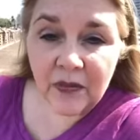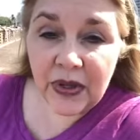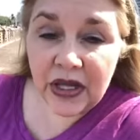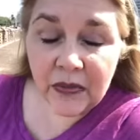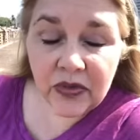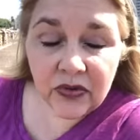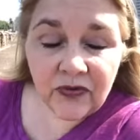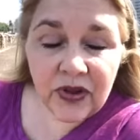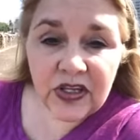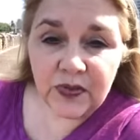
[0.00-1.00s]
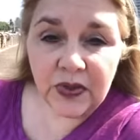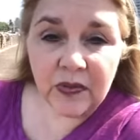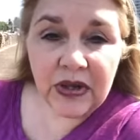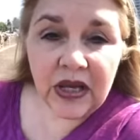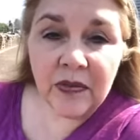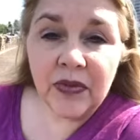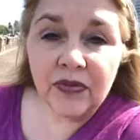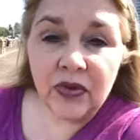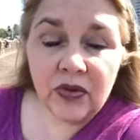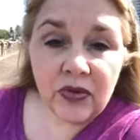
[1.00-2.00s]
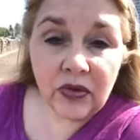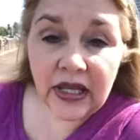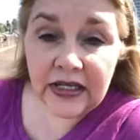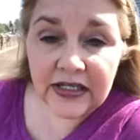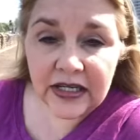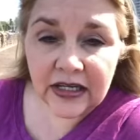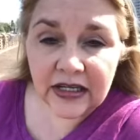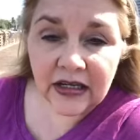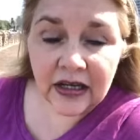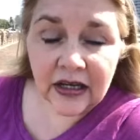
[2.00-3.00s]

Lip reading: PM through Facebook, PM through LinkedIn,